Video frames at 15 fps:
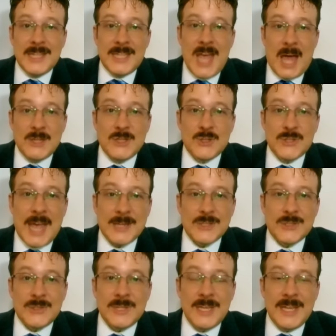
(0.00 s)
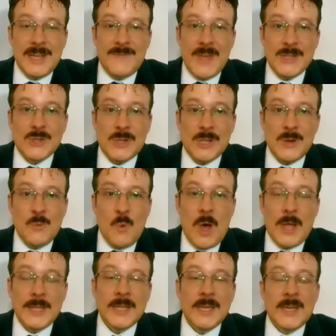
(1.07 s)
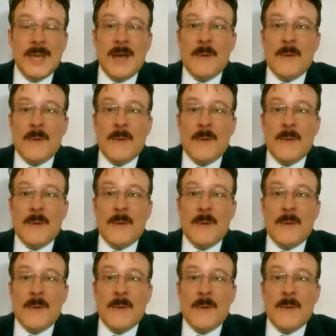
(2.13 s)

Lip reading: the Dodgers actually eventually won.